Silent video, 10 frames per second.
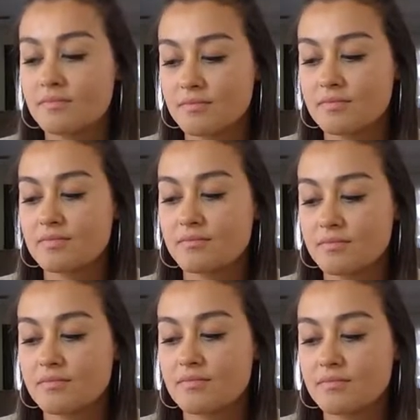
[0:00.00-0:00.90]

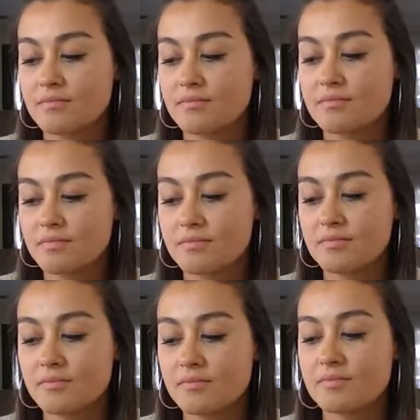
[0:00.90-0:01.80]

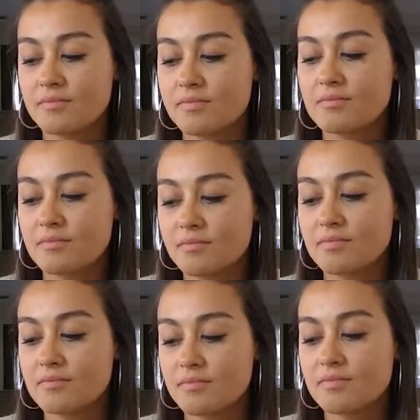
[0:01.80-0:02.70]

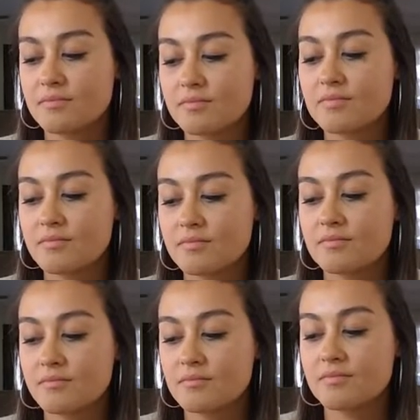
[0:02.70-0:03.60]

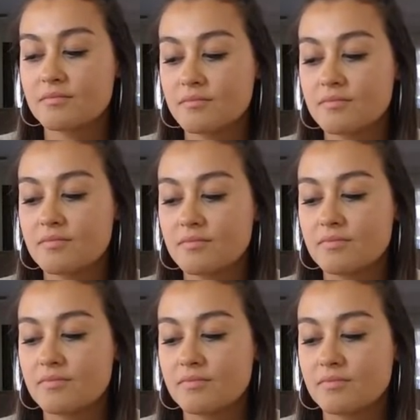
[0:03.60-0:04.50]

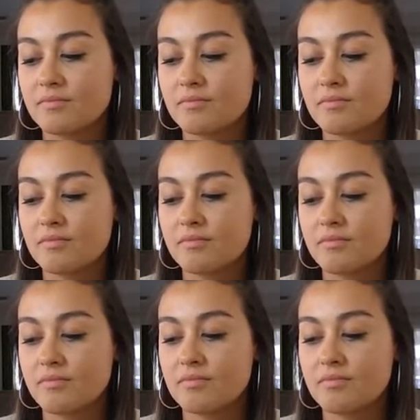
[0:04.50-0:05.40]

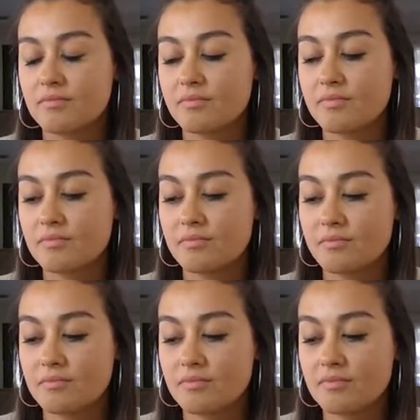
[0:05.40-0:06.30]

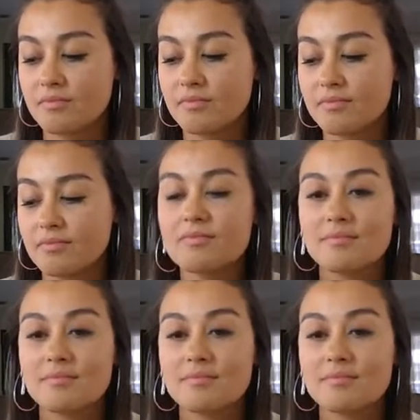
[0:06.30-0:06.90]
The person shown says nothing.